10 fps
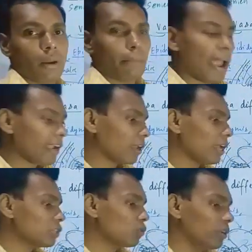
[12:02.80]
but
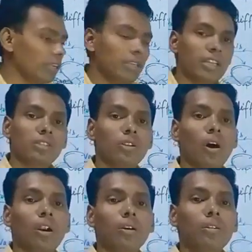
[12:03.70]
casually does
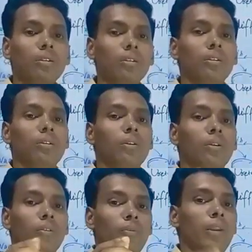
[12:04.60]
not
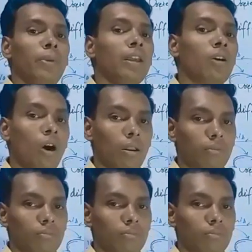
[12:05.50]
will be called